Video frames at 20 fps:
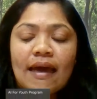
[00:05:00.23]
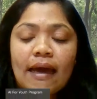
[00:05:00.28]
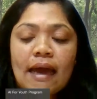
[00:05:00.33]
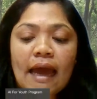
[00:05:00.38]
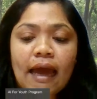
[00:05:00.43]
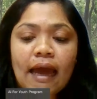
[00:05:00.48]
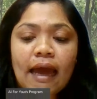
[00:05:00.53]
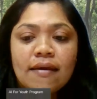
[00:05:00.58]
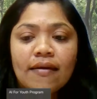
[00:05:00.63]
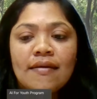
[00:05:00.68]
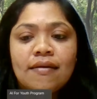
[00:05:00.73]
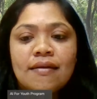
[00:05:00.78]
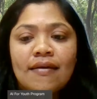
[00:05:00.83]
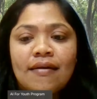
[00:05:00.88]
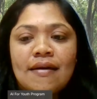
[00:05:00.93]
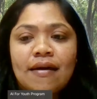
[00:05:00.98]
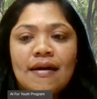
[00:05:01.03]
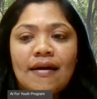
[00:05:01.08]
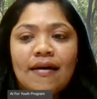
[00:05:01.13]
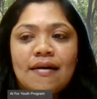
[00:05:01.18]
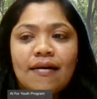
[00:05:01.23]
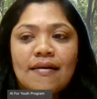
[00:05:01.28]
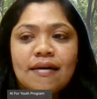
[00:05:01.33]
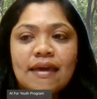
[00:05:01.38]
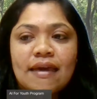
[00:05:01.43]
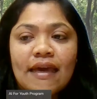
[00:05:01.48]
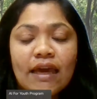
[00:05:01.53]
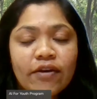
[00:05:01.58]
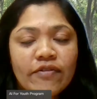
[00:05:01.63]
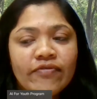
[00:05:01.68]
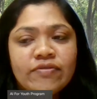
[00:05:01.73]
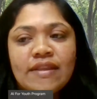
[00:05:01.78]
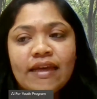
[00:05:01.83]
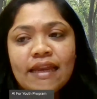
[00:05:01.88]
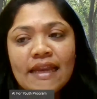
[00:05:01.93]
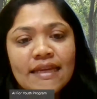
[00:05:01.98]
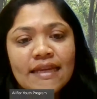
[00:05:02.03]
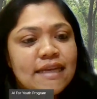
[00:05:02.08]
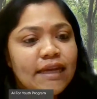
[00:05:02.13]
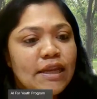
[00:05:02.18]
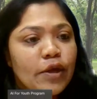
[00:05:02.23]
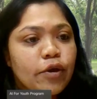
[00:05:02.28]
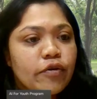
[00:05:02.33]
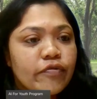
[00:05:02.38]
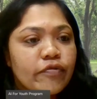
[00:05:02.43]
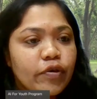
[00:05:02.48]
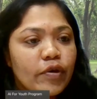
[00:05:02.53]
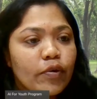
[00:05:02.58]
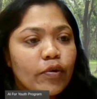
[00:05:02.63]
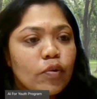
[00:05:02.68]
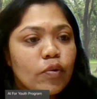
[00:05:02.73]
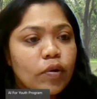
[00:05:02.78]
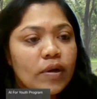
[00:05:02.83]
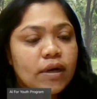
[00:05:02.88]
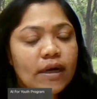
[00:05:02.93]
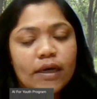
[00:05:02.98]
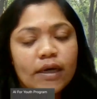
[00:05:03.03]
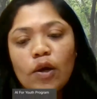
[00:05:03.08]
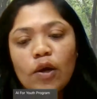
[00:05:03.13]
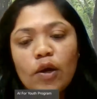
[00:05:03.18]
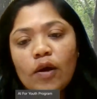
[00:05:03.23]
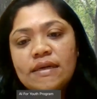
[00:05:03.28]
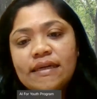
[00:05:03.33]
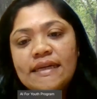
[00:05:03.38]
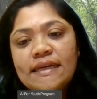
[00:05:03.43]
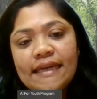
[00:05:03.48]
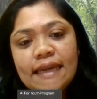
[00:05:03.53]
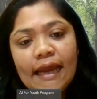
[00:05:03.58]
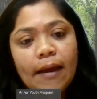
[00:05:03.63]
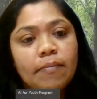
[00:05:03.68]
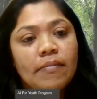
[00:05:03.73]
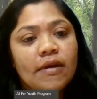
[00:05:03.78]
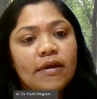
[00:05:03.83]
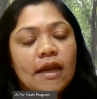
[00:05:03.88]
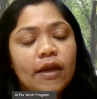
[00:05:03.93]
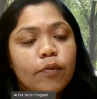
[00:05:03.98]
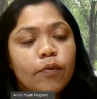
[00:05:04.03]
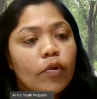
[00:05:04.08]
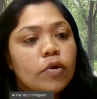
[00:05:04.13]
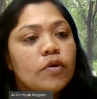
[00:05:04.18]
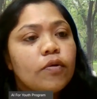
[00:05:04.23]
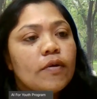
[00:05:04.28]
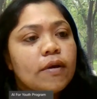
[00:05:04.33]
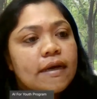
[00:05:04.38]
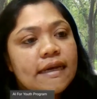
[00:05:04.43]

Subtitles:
And if there is any of you who did not attempt